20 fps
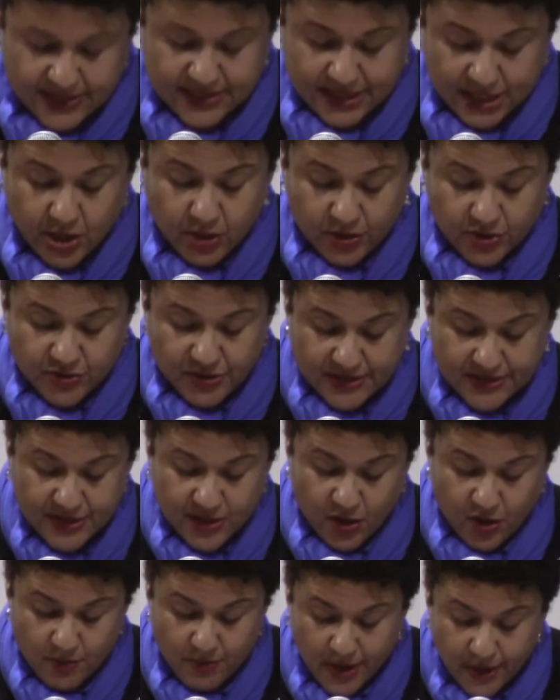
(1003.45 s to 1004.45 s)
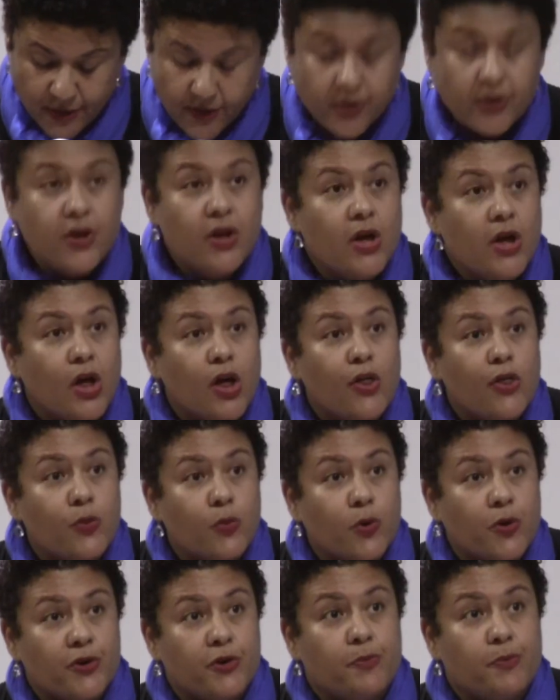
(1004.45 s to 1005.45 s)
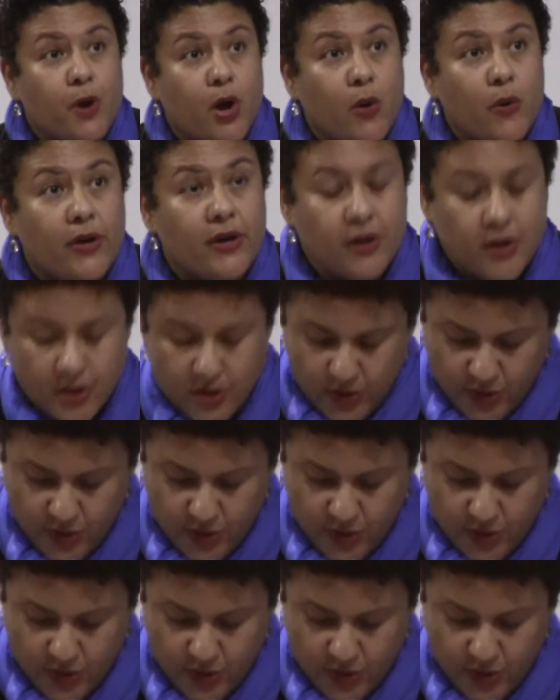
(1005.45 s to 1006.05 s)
see her addressing her mother, a thwarted poet